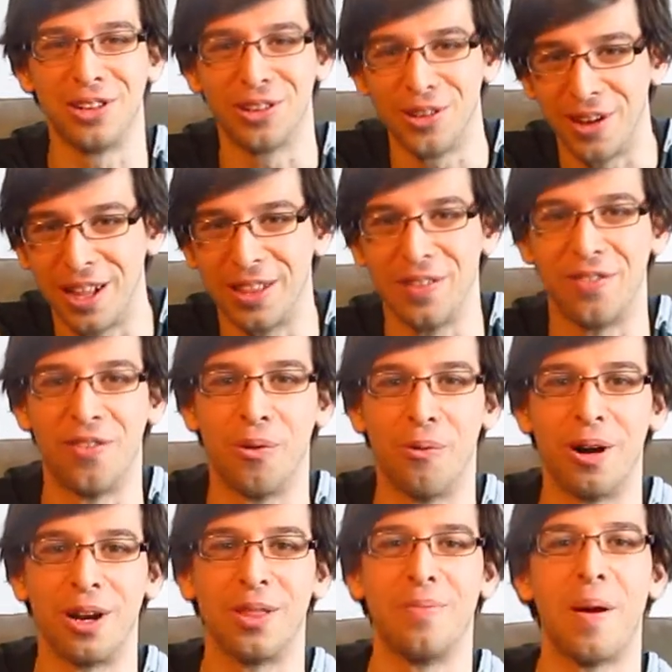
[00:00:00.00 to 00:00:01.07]
including the,
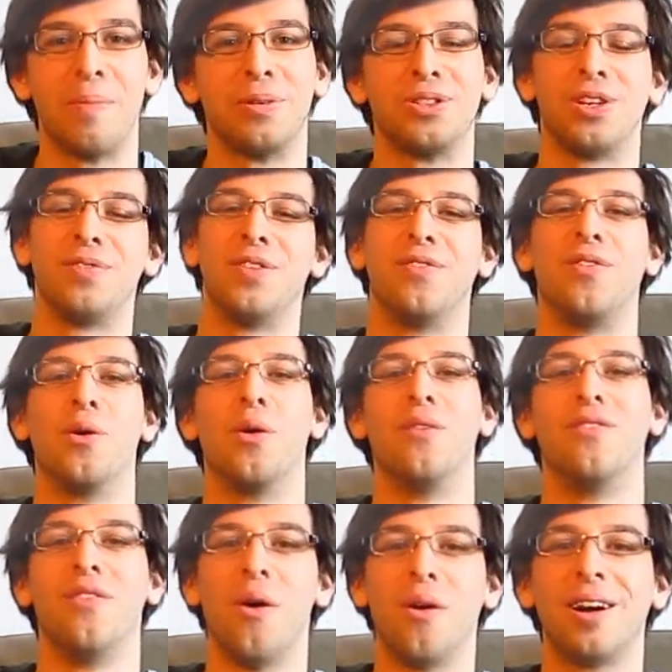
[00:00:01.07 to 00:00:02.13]
one of the members of the
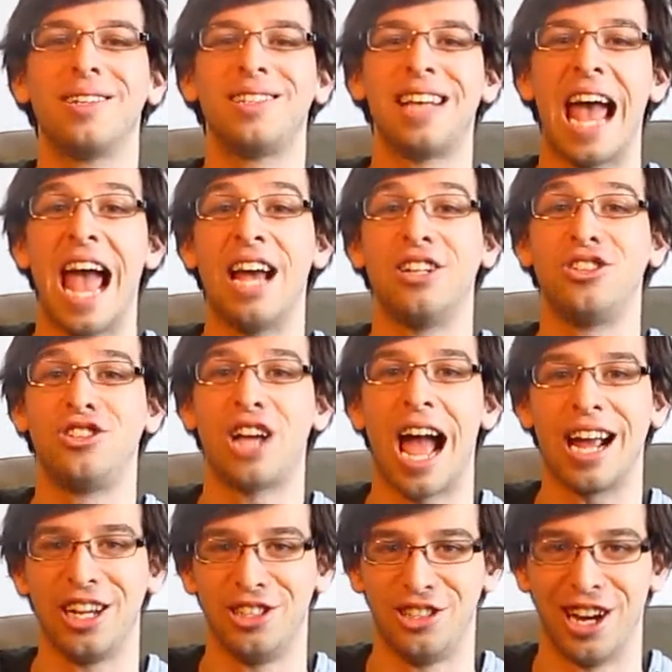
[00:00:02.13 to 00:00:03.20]
404s and Shaggy